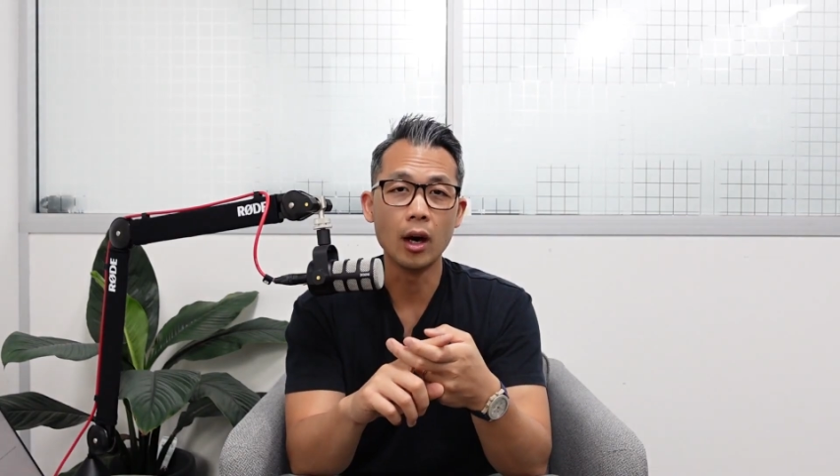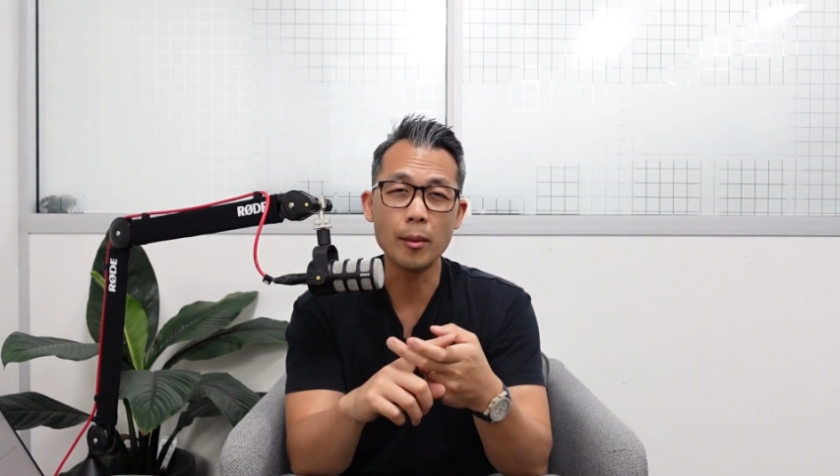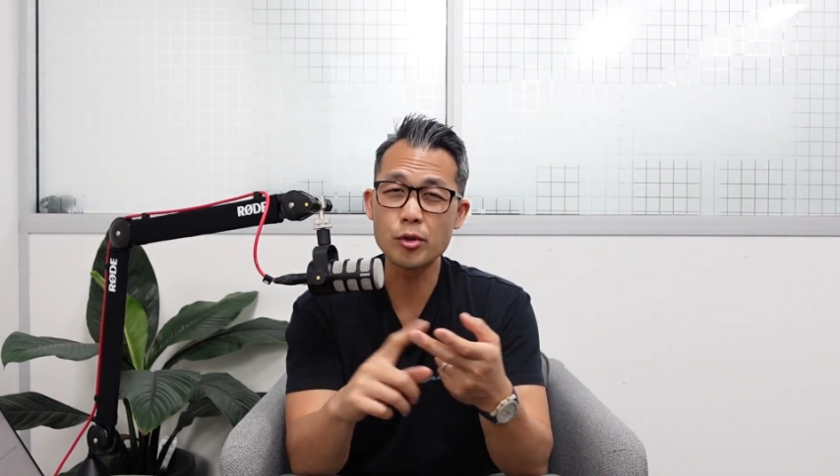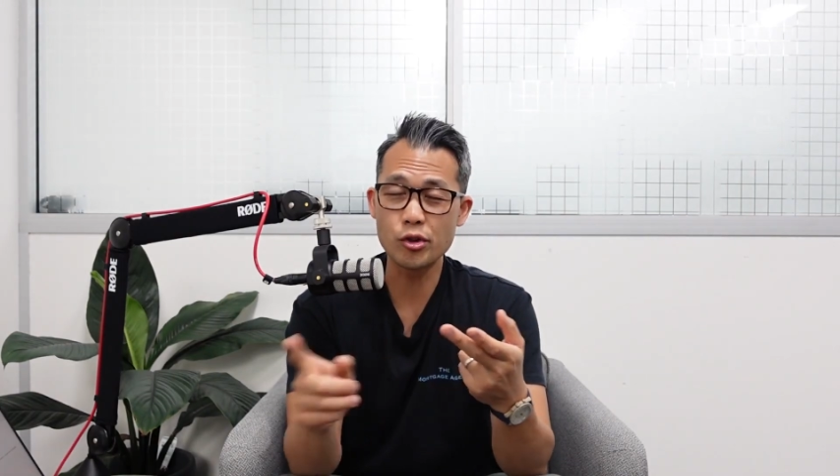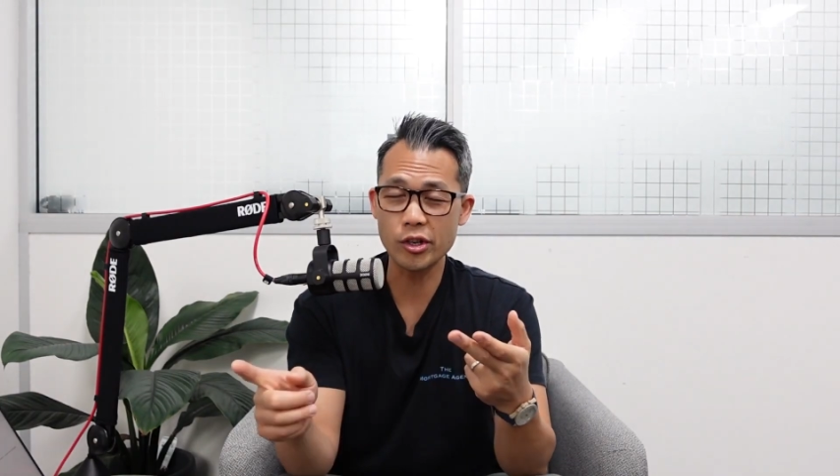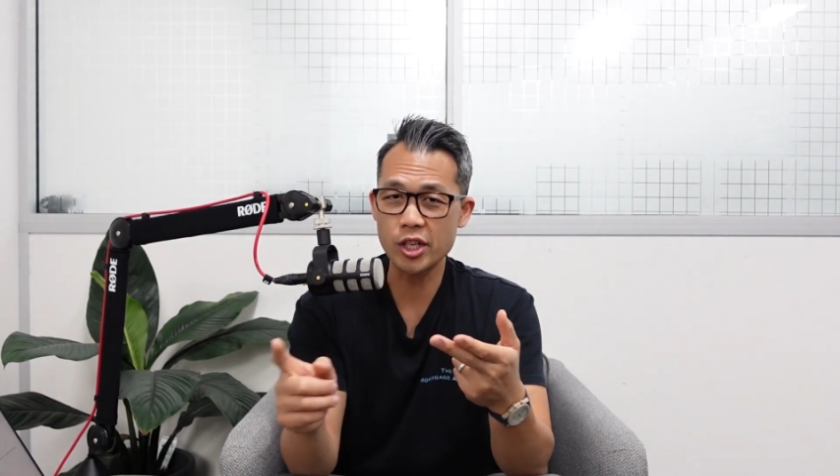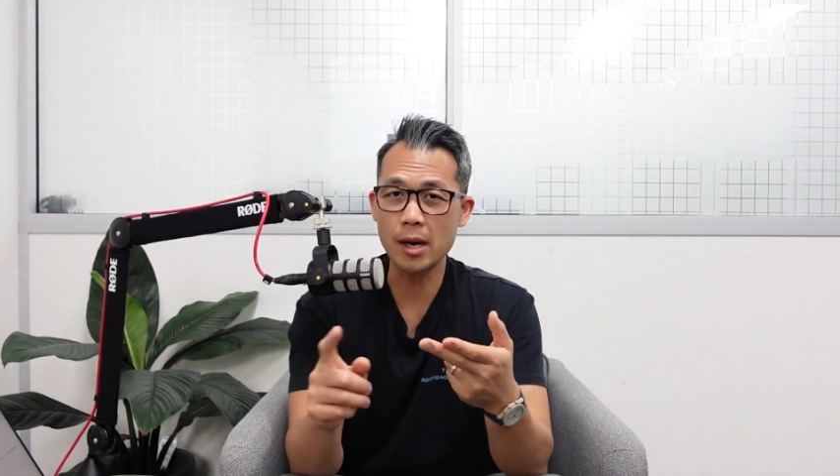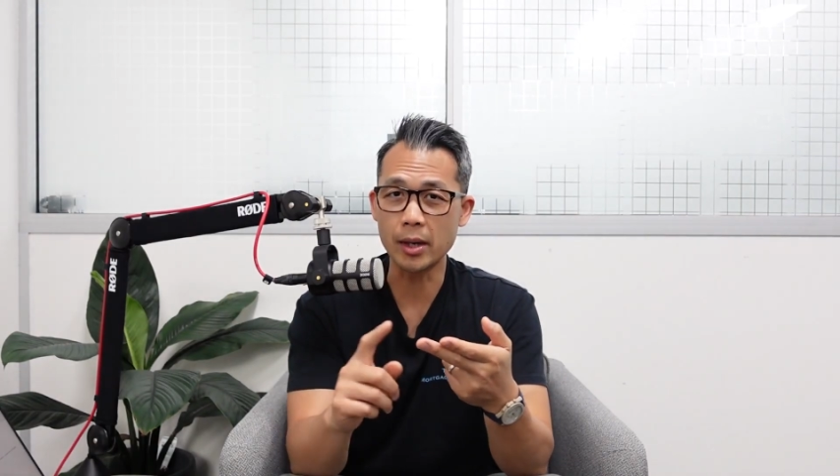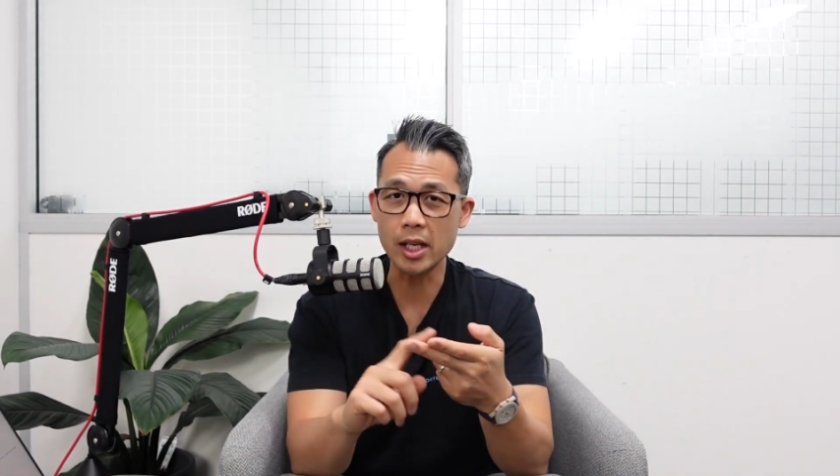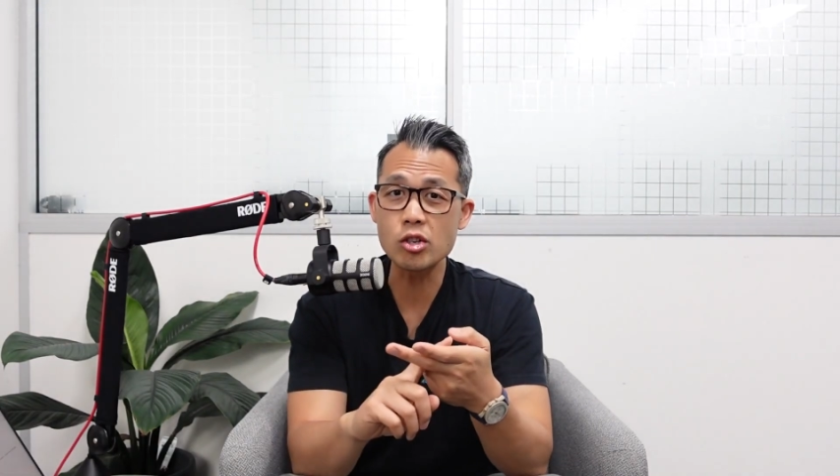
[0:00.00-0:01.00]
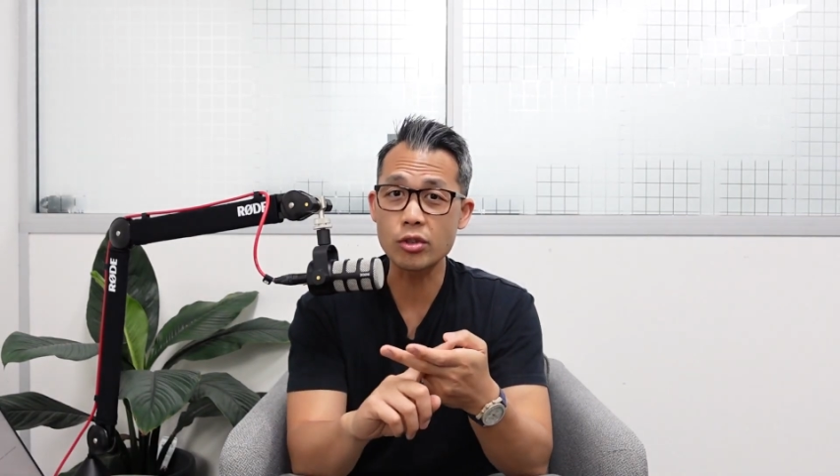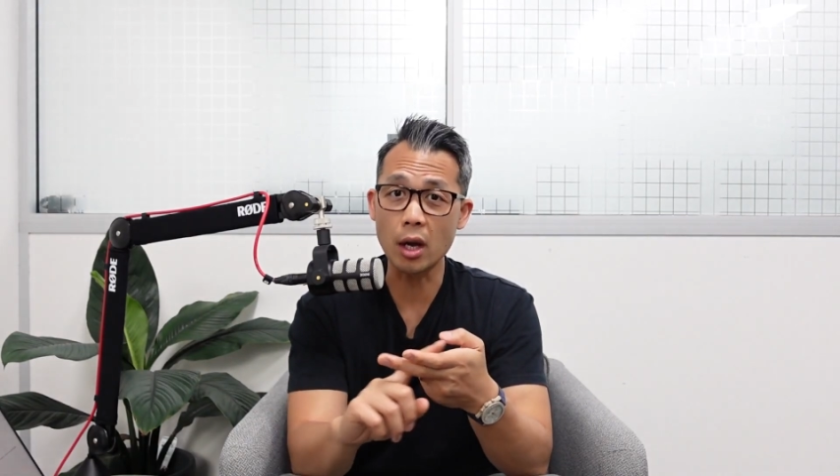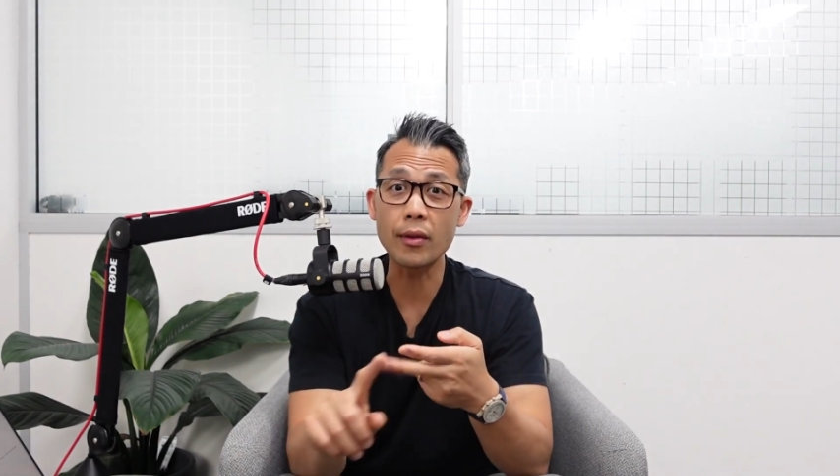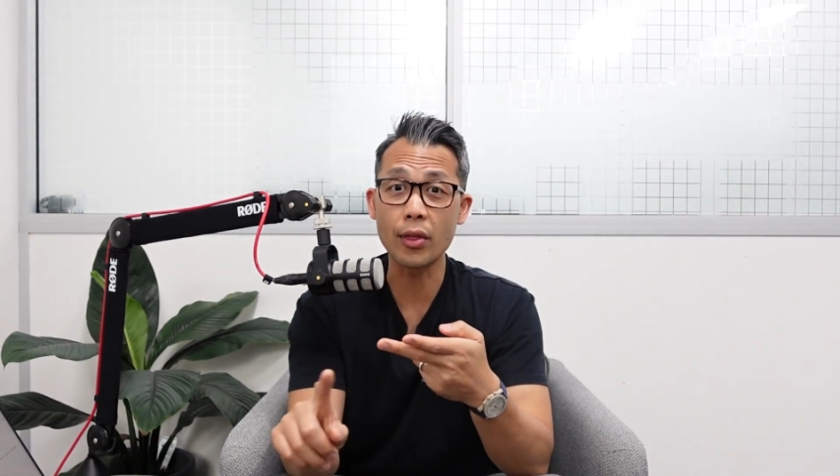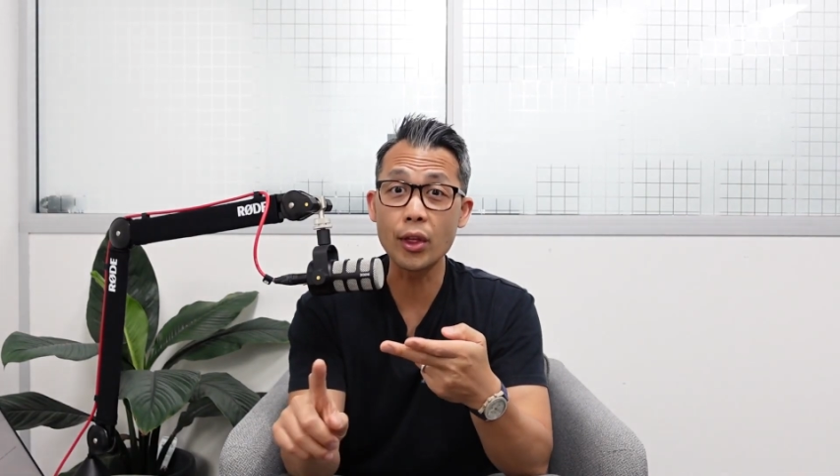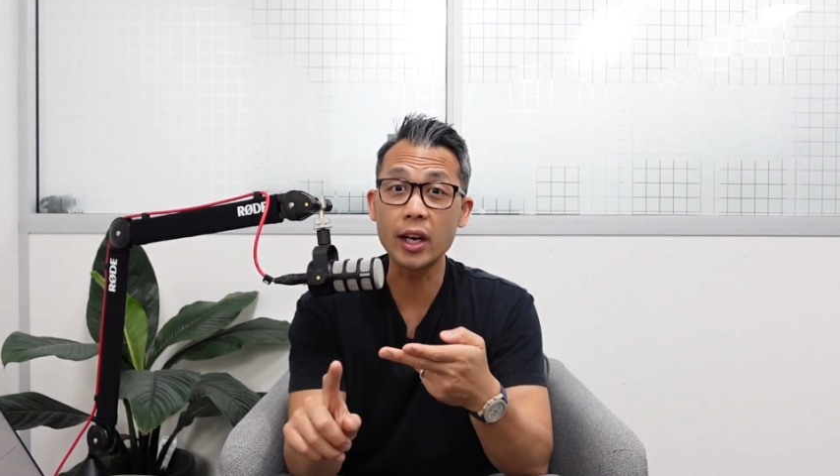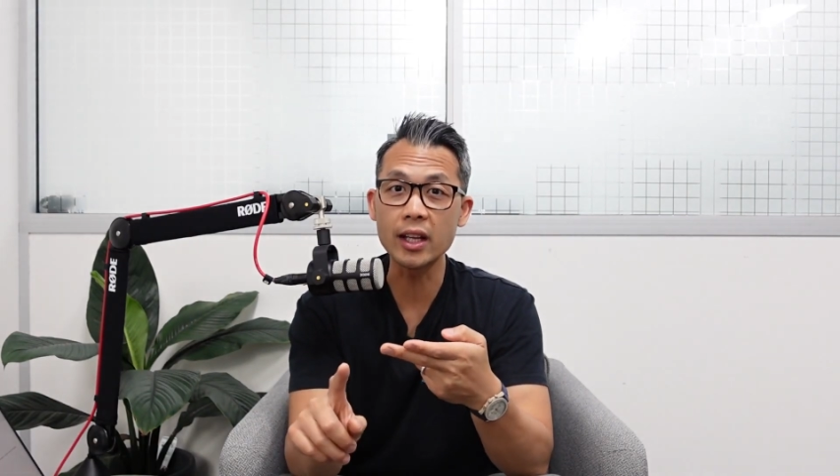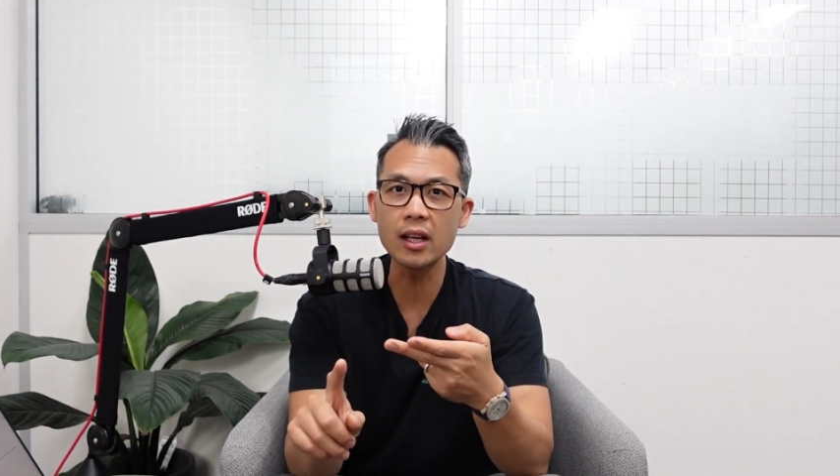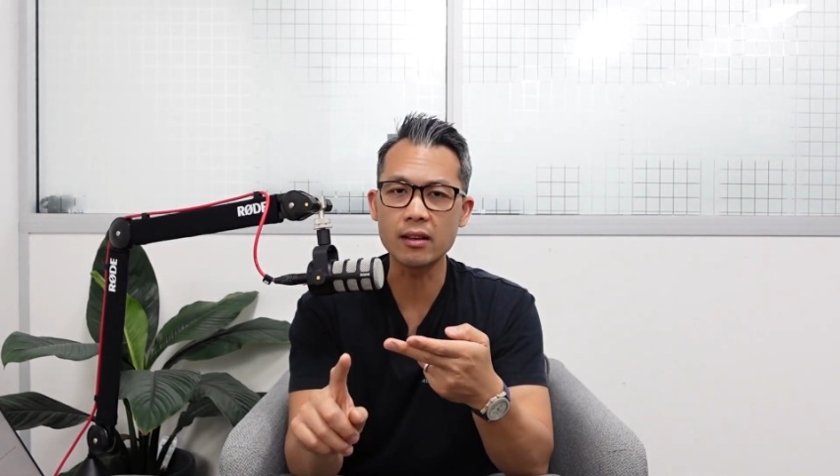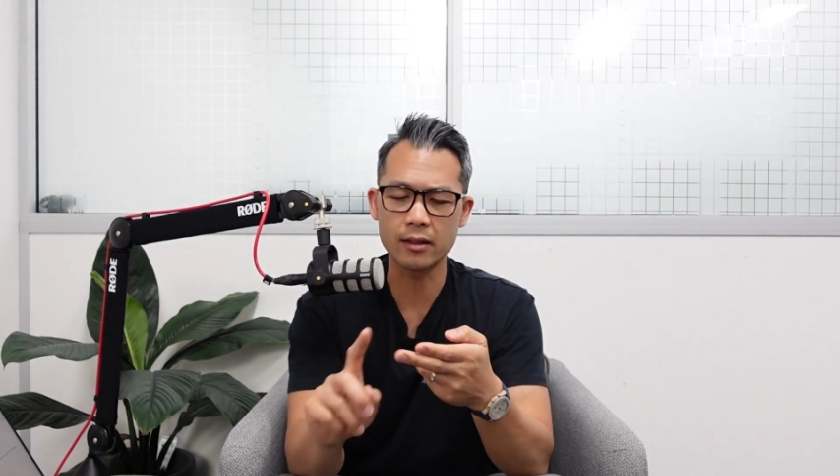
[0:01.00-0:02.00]
I'm stretching out my interest over 30
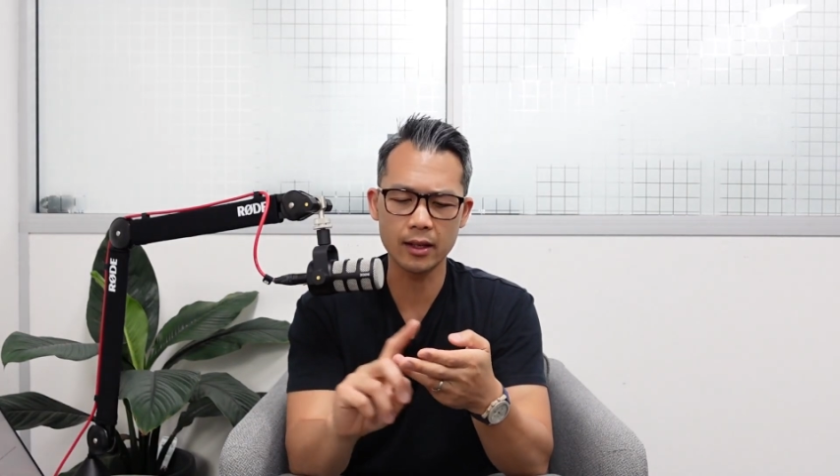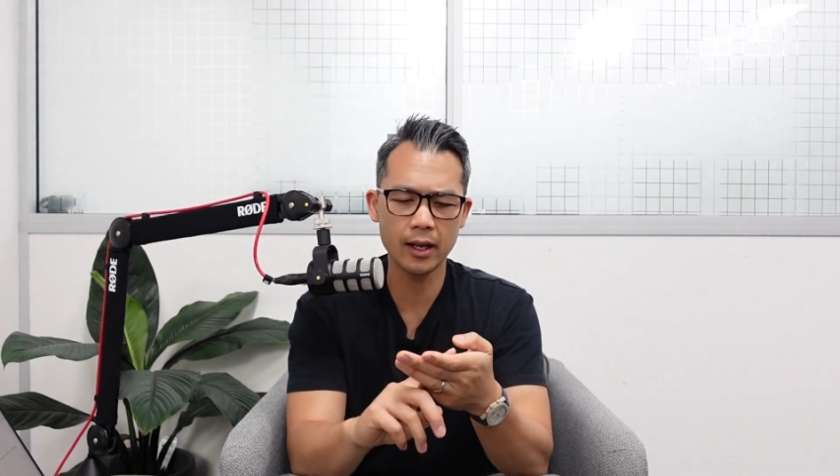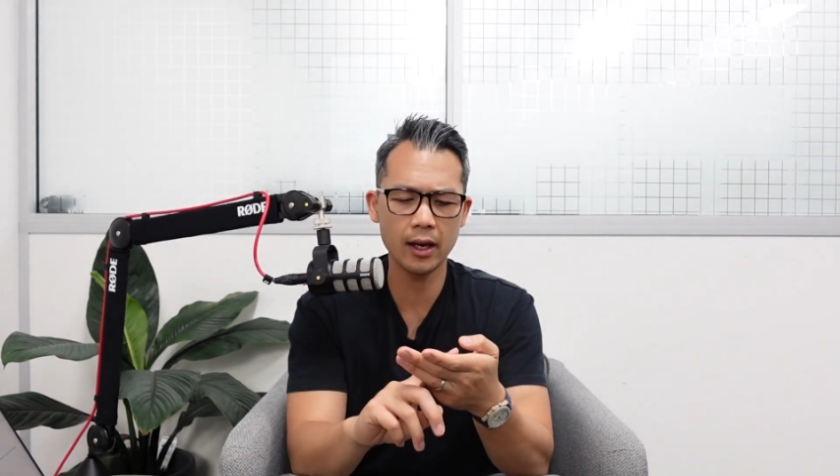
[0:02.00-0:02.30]
years.